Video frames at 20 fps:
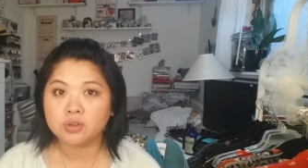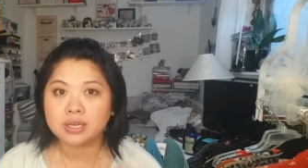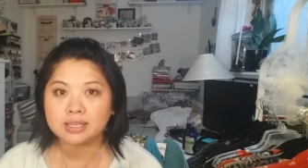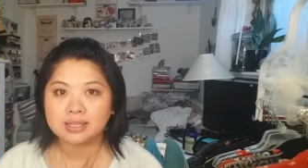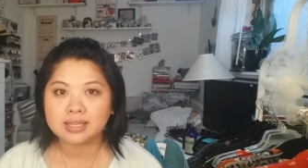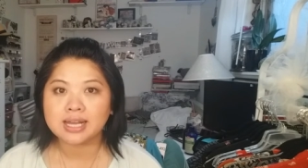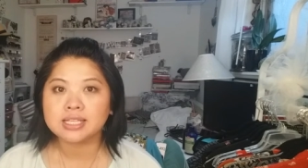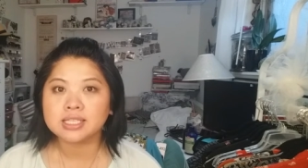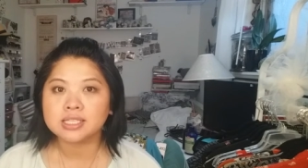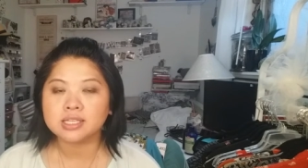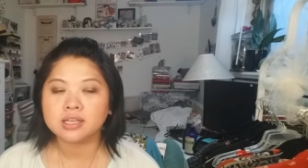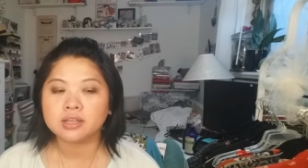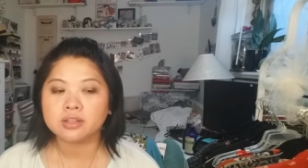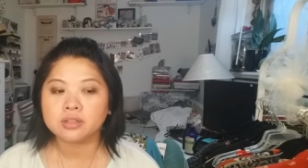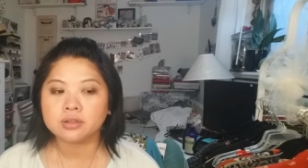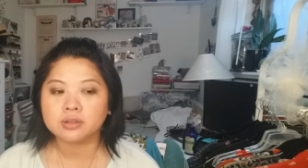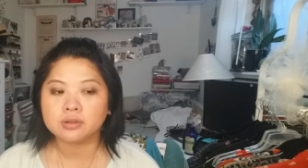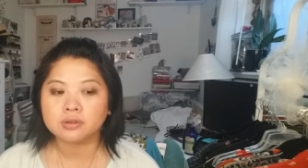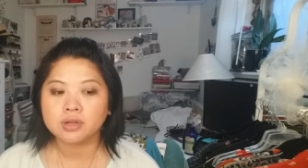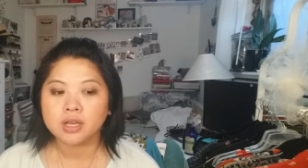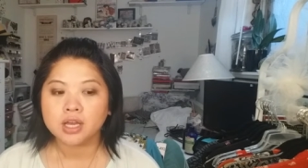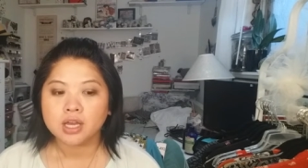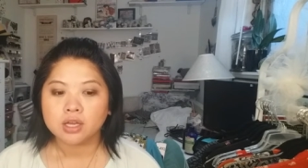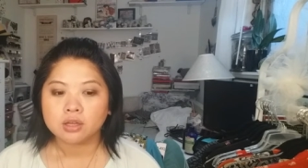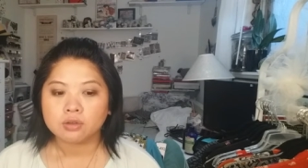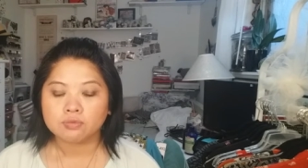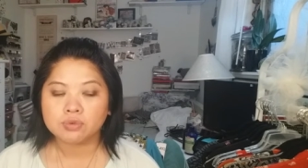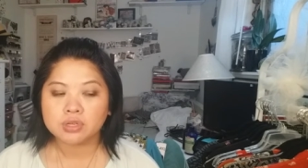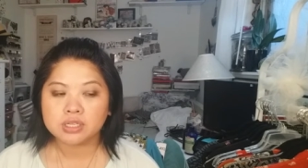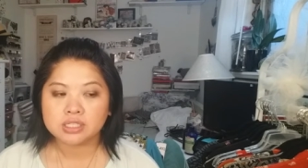And that's another
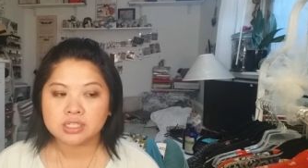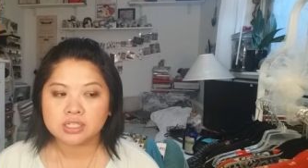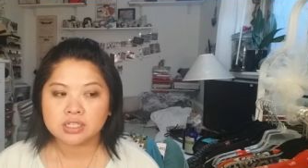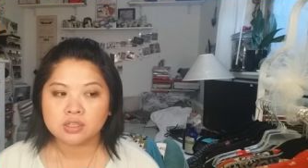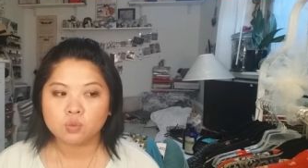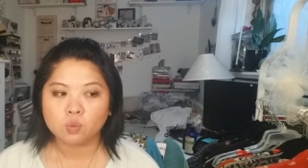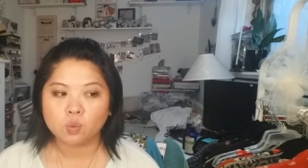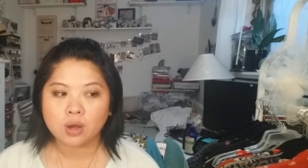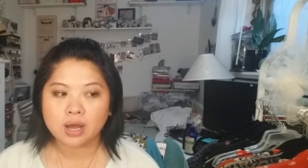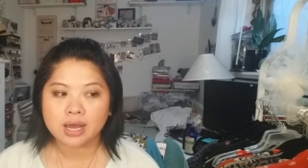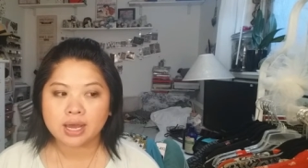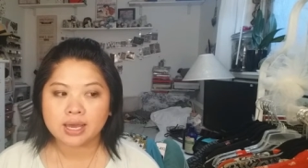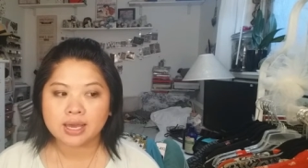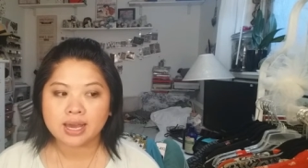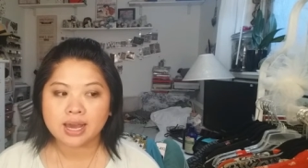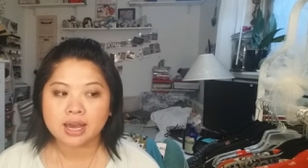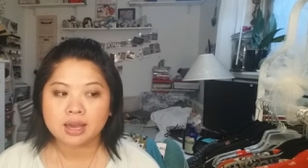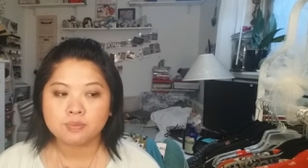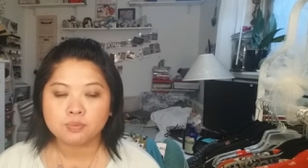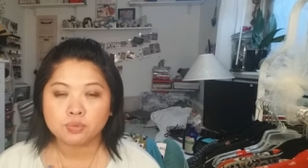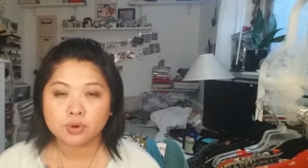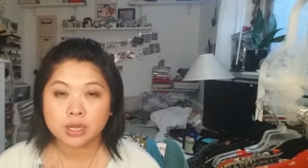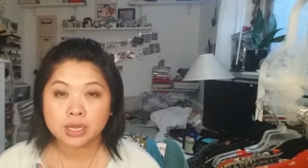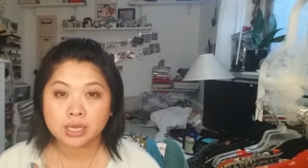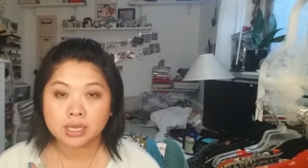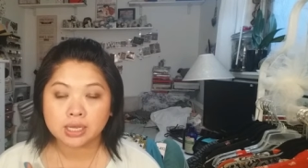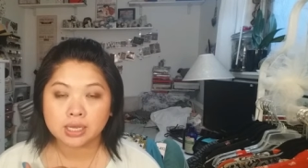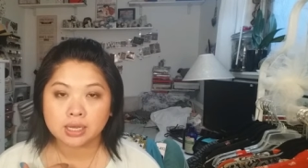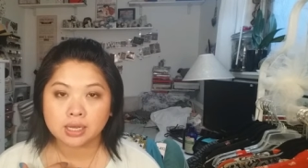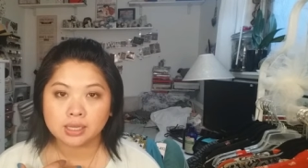reason why I
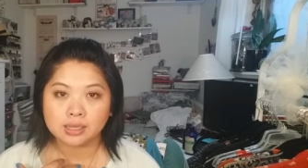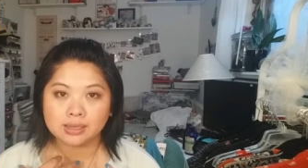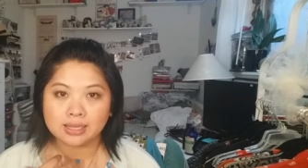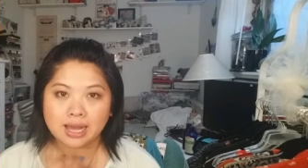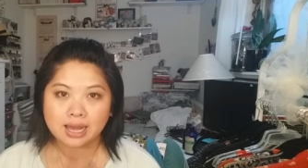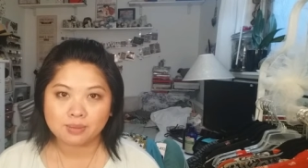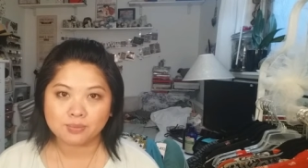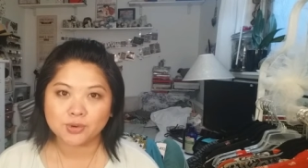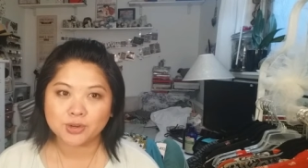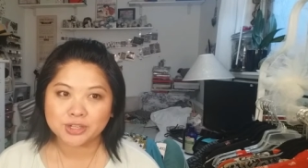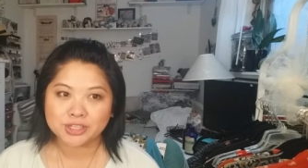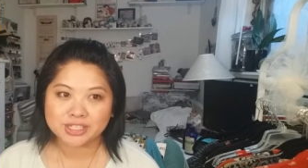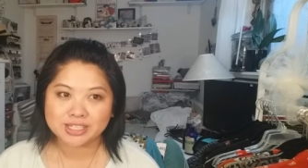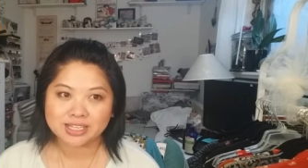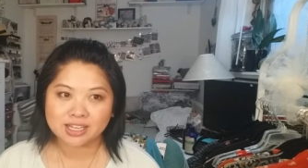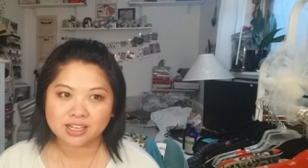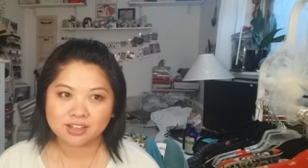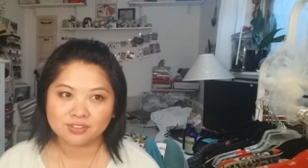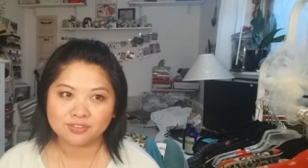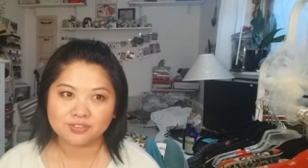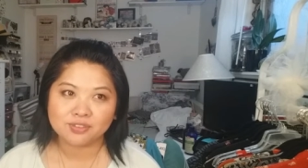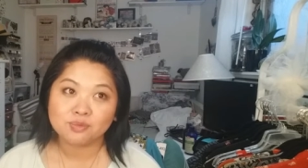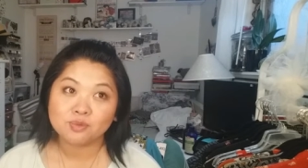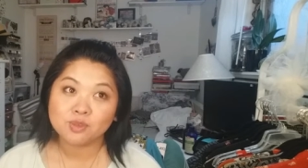bring a lot more stuff.